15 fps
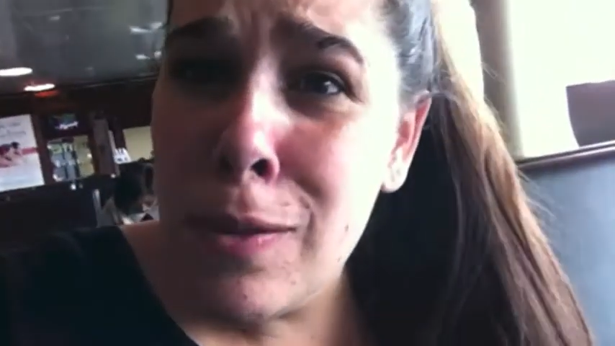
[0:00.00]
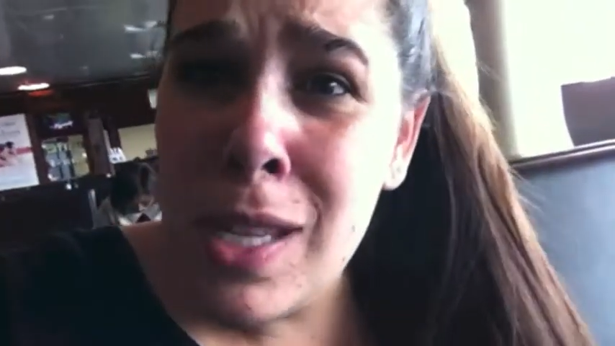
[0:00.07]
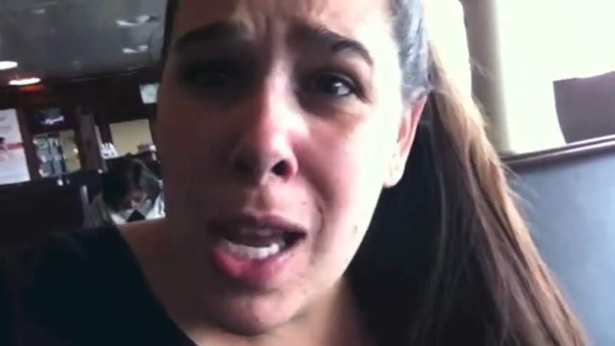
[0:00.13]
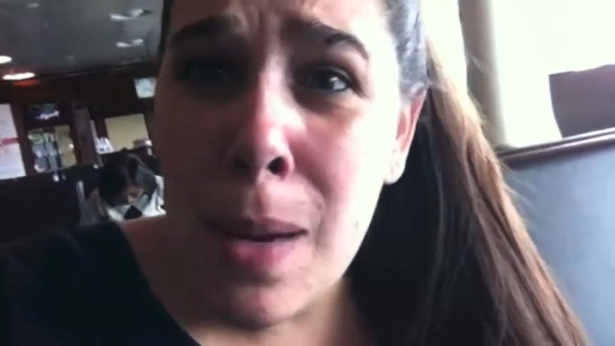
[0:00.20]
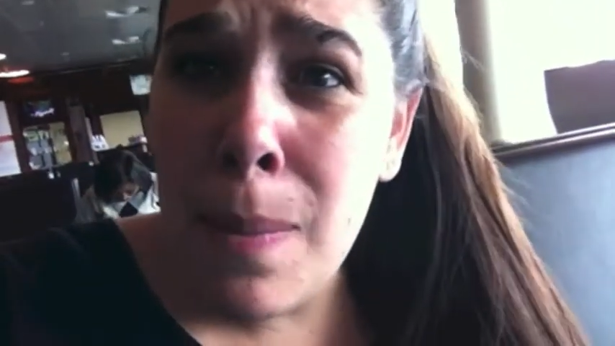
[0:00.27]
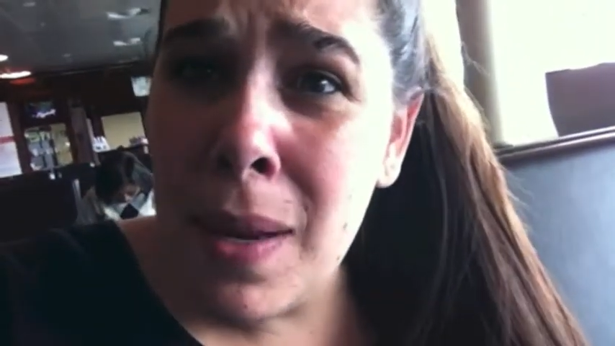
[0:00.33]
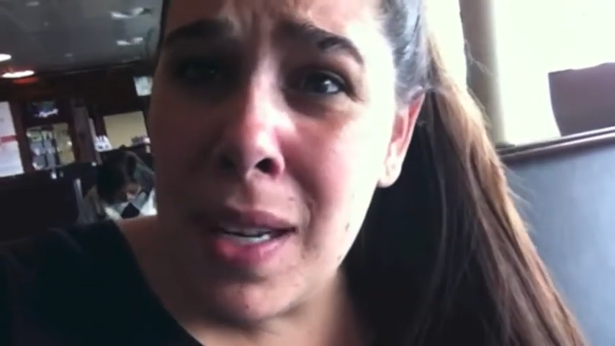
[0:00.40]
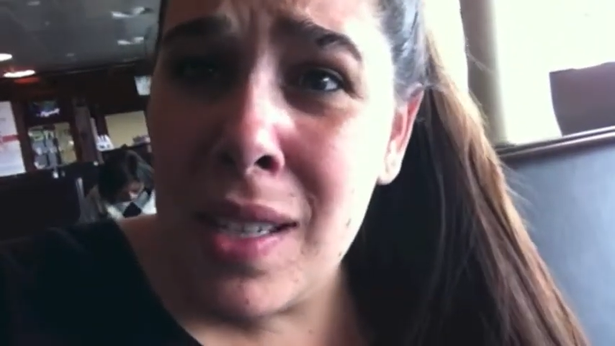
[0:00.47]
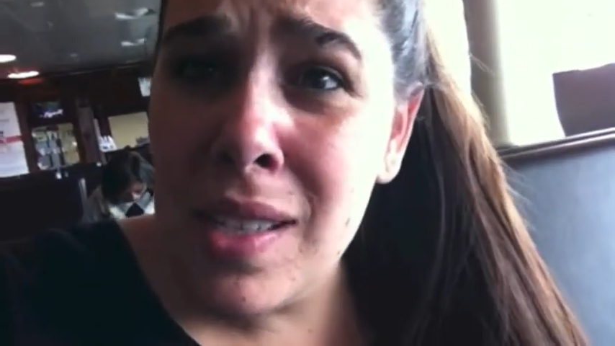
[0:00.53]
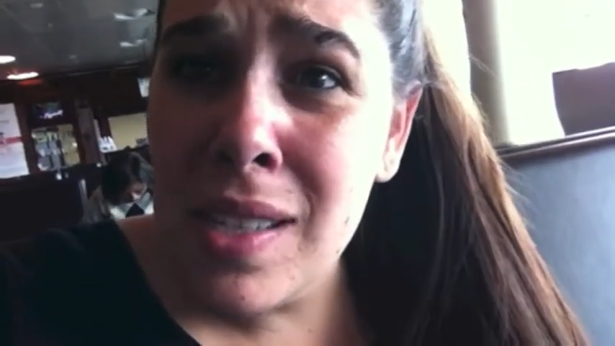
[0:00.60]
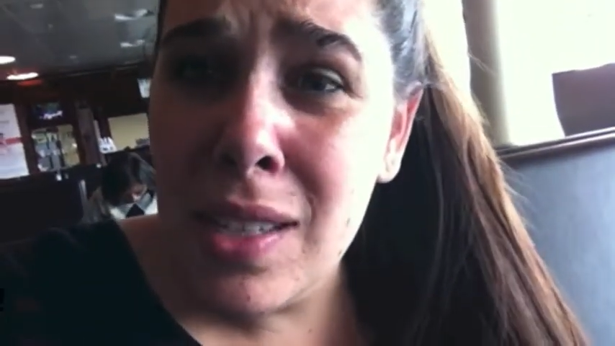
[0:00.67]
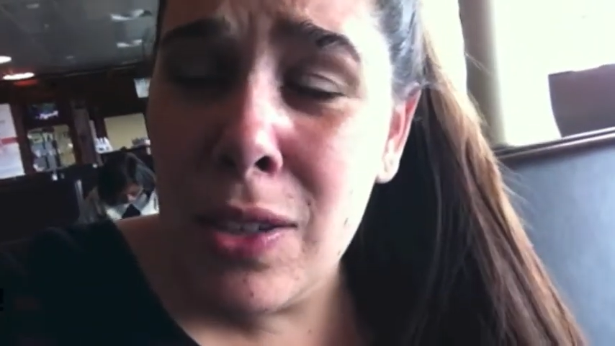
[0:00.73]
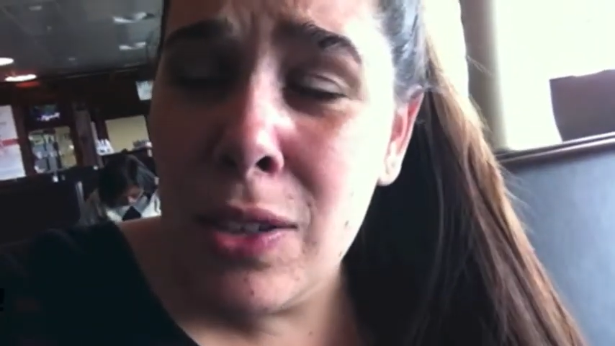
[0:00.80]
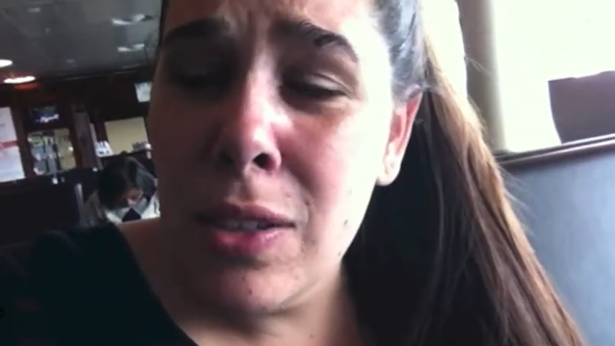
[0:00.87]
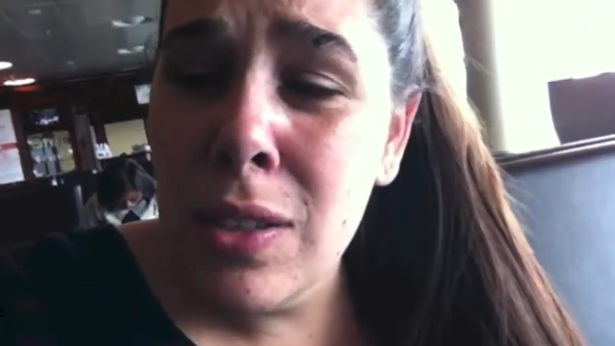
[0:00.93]
10
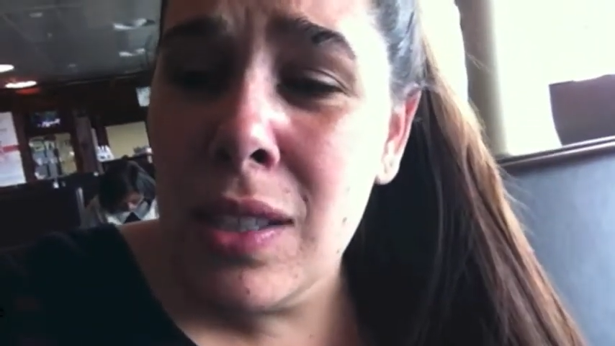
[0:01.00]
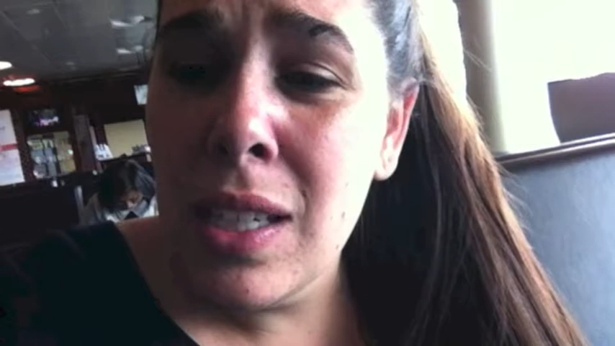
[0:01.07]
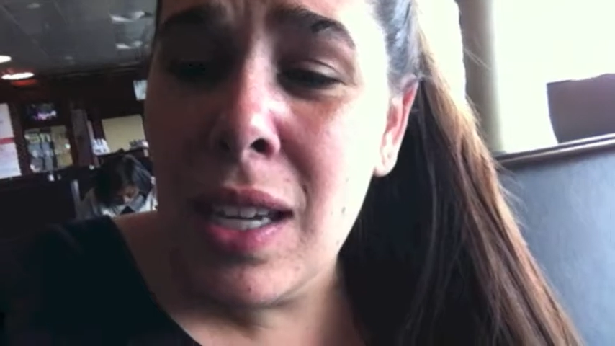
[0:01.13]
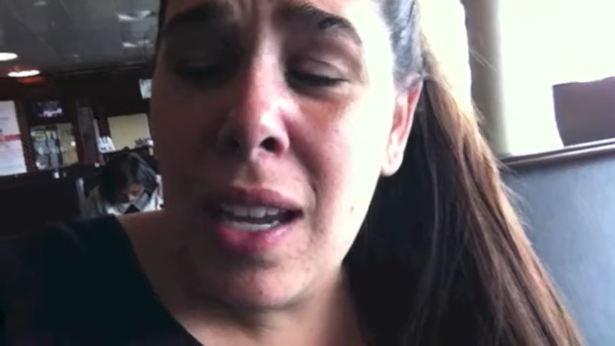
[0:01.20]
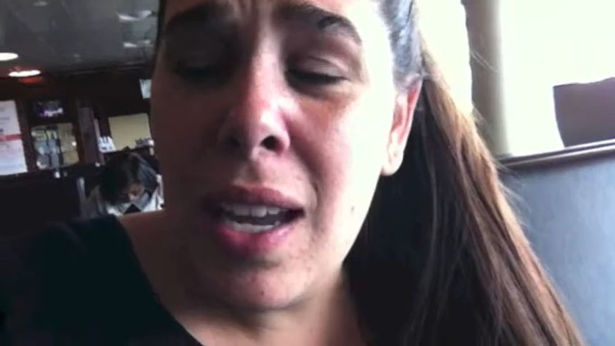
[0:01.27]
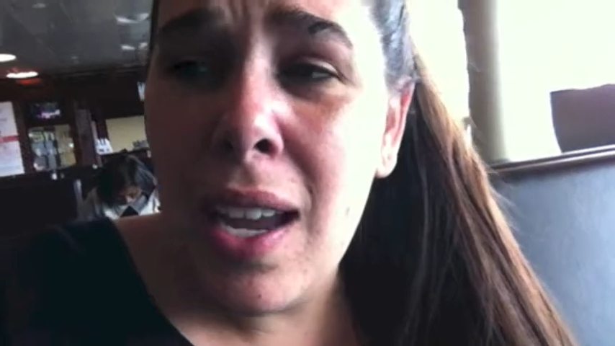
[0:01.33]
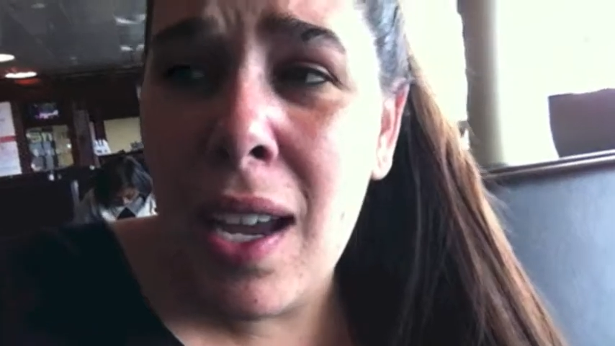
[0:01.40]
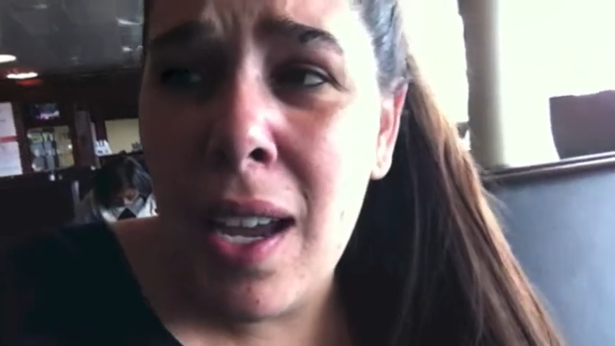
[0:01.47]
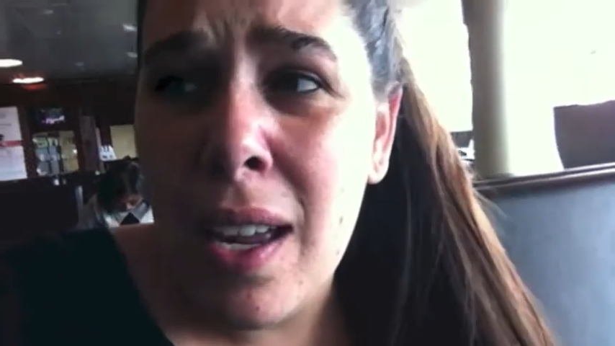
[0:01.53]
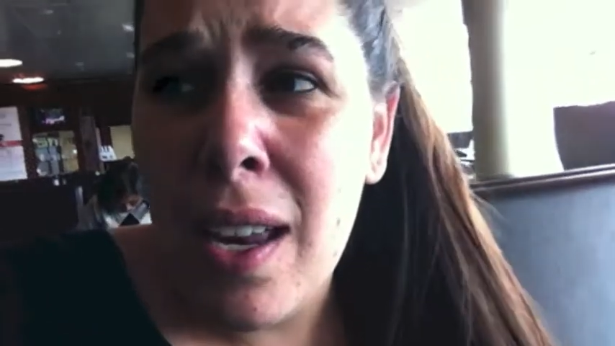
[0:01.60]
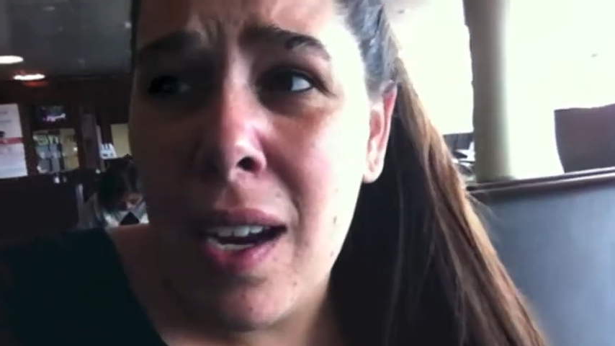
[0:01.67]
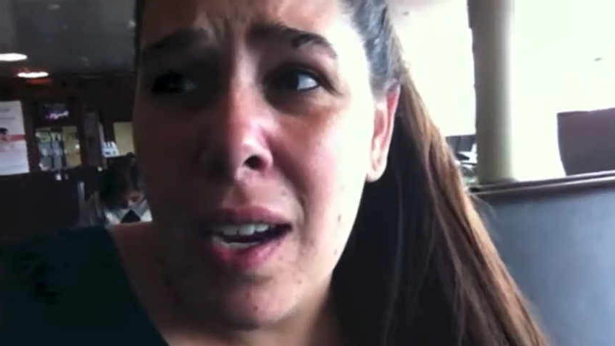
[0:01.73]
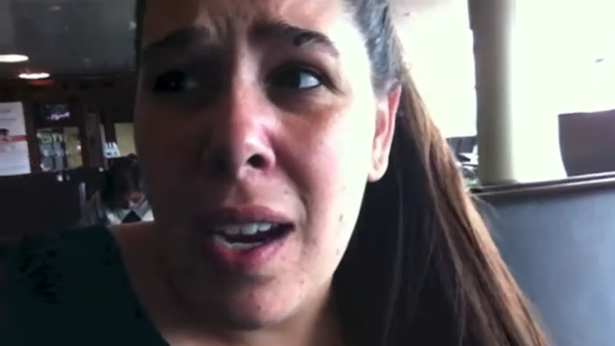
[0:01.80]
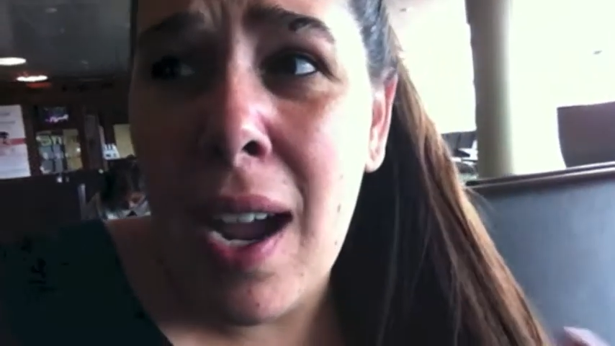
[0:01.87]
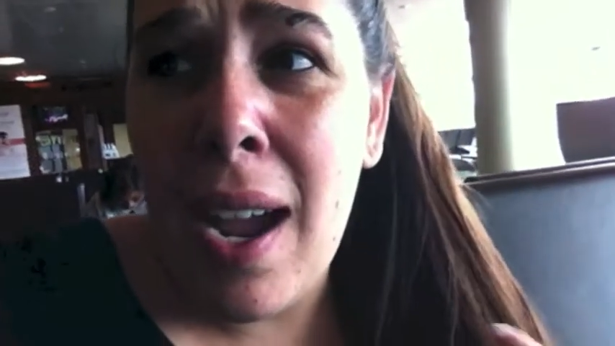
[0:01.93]
minutes literally,
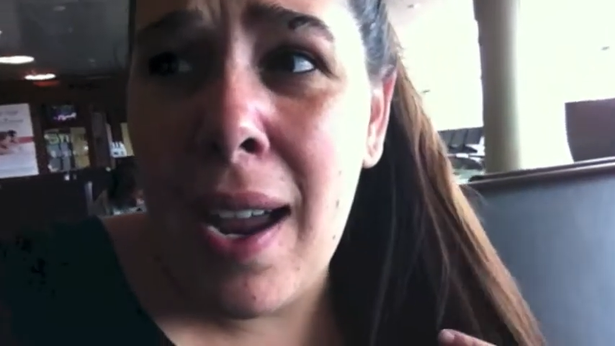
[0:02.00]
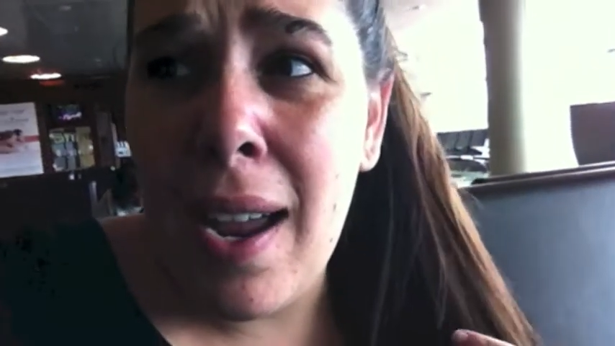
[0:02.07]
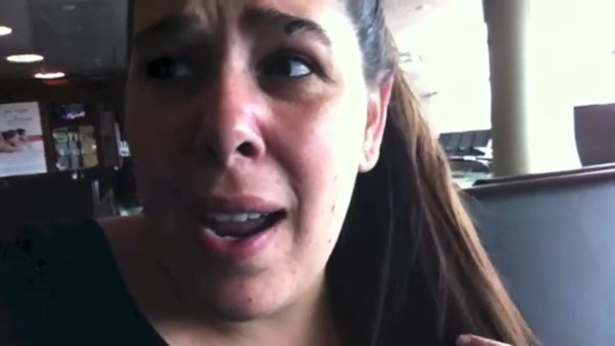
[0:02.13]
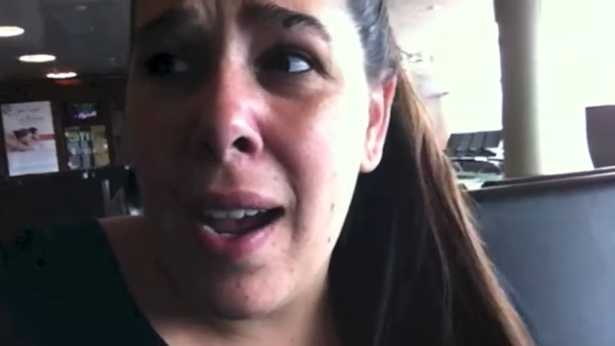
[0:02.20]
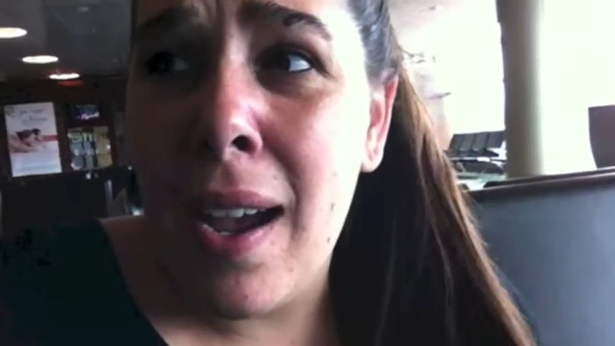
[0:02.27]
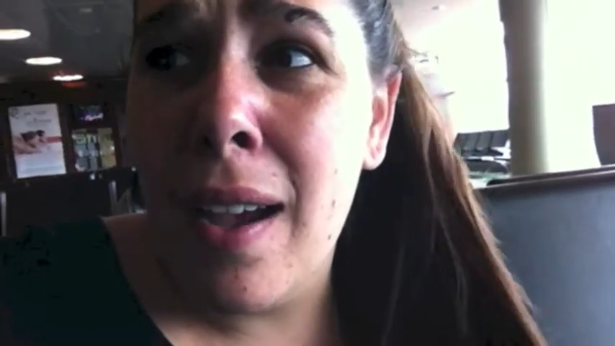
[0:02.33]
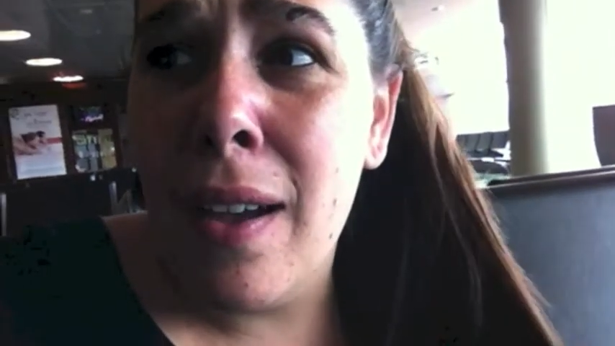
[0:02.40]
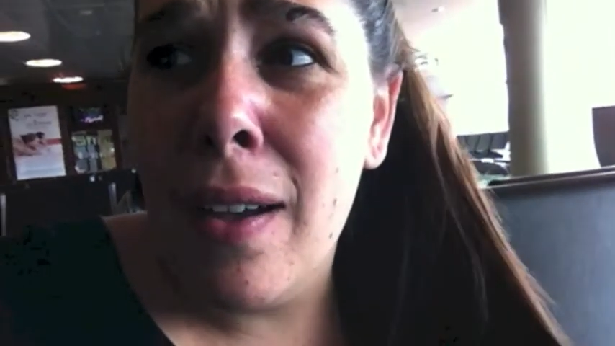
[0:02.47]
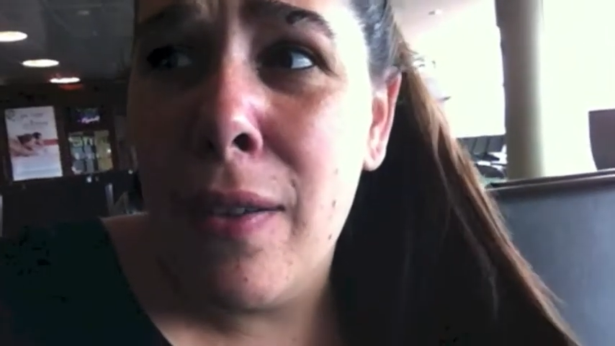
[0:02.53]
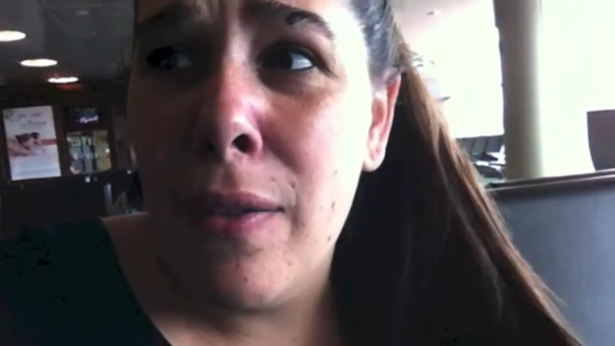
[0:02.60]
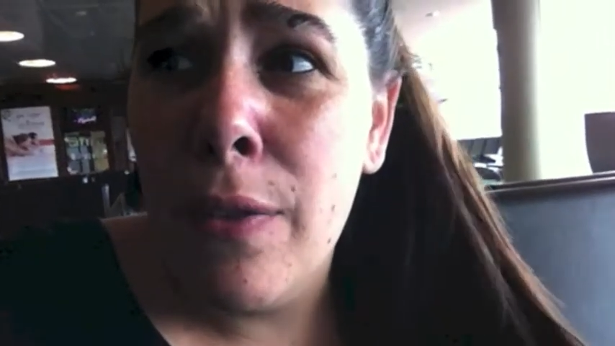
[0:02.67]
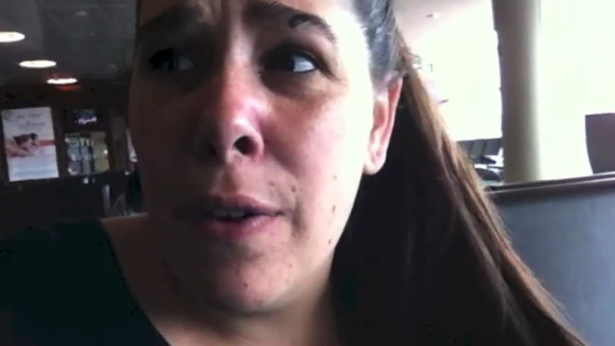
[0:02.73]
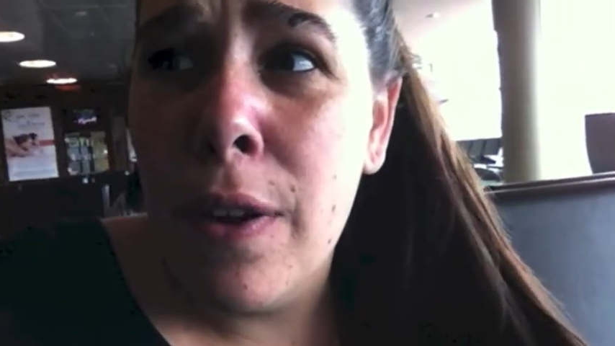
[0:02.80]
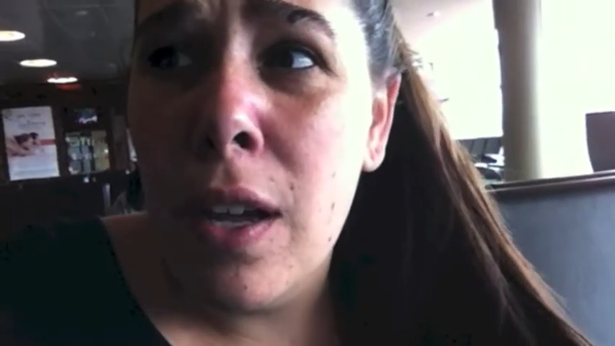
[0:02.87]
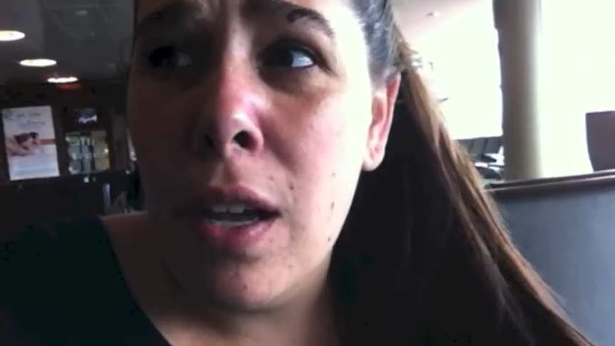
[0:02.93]
and I
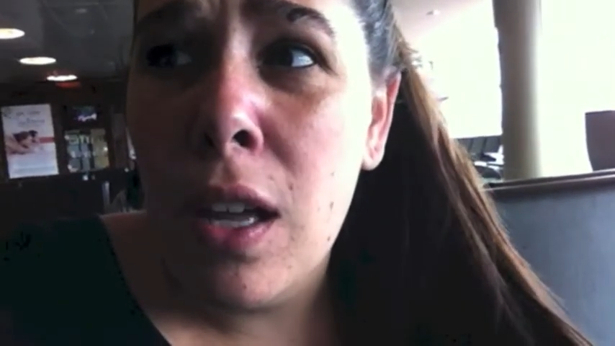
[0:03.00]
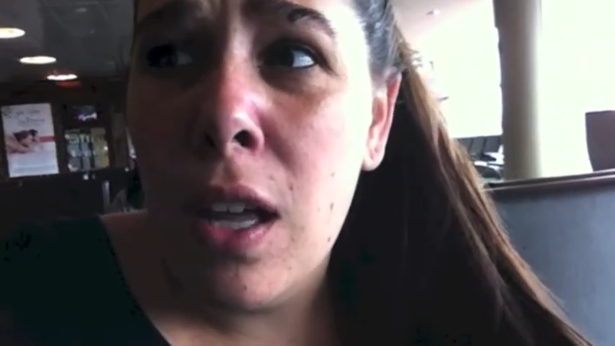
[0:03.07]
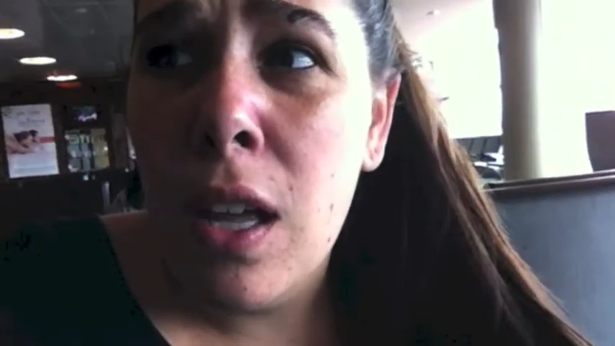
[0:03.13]
have